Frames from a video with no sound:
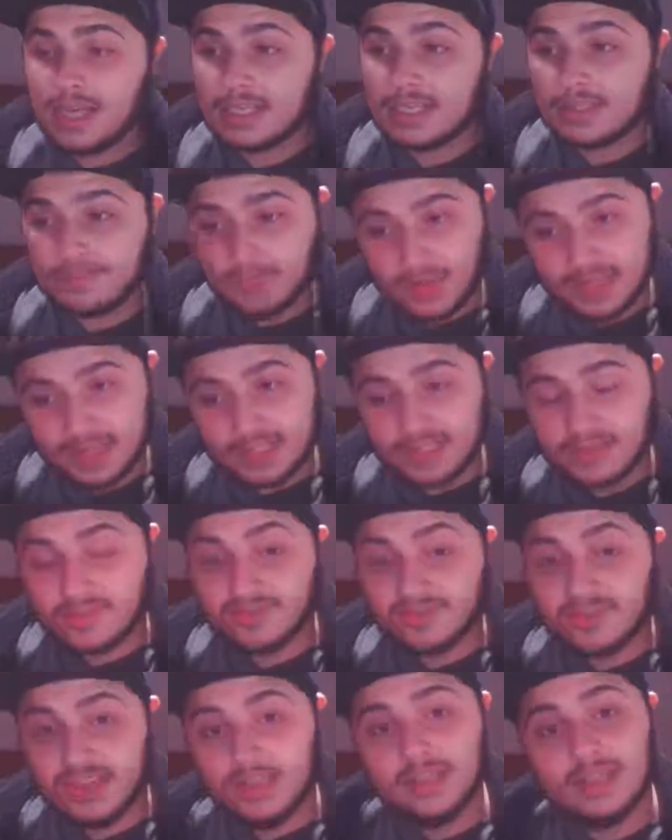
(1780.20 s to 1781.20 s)
express our
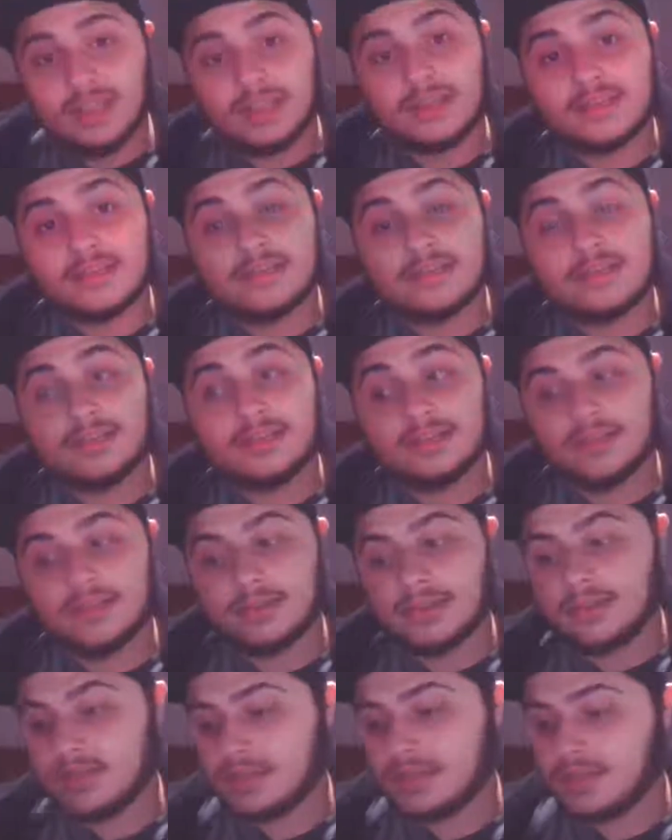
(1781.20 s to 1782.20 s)
feelings,
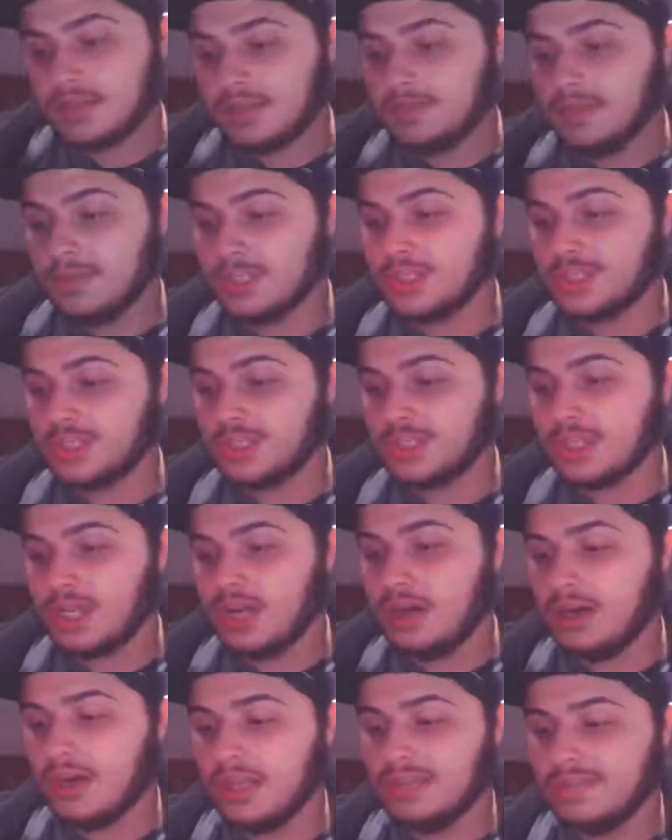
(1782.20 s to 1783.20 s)
which
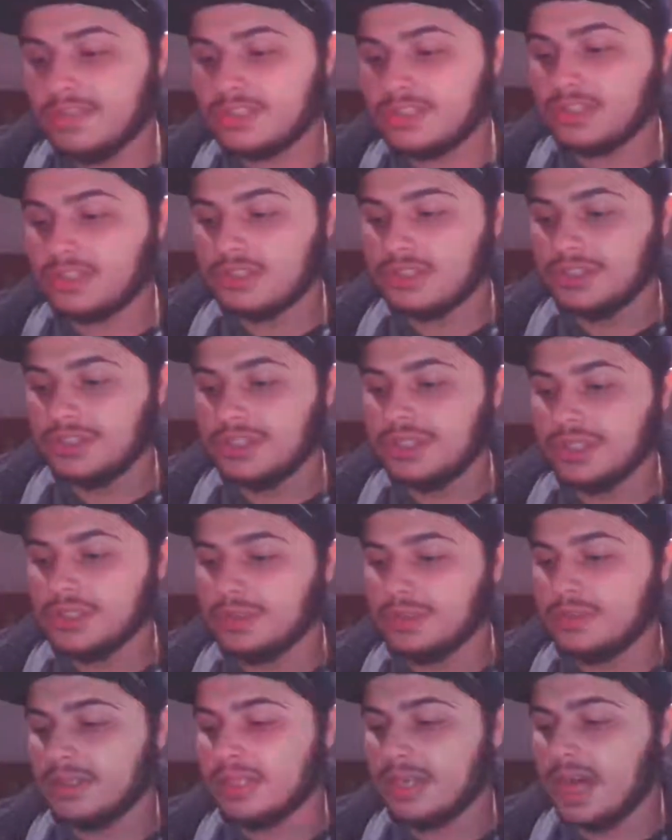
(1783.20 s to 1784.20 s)
all of us should
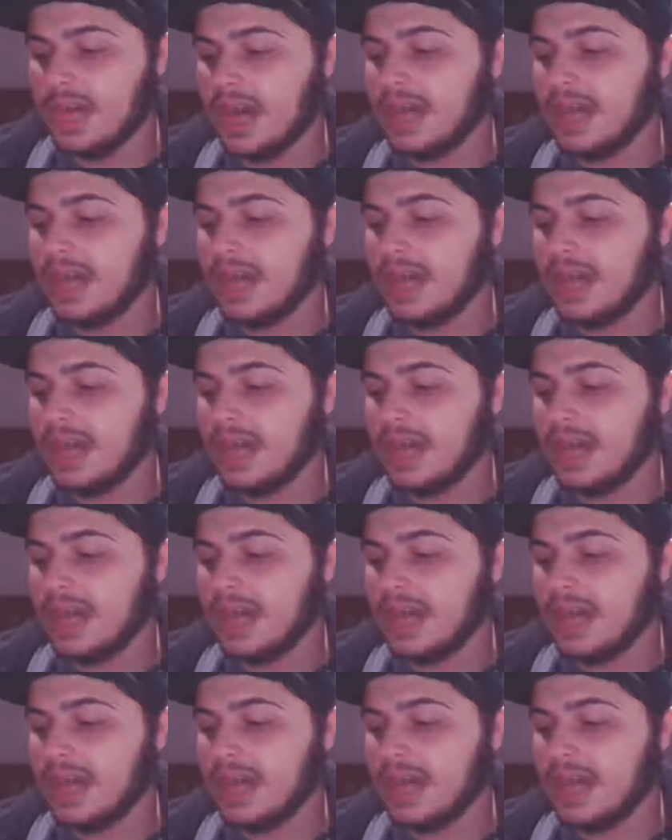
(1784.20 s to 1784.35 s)
do.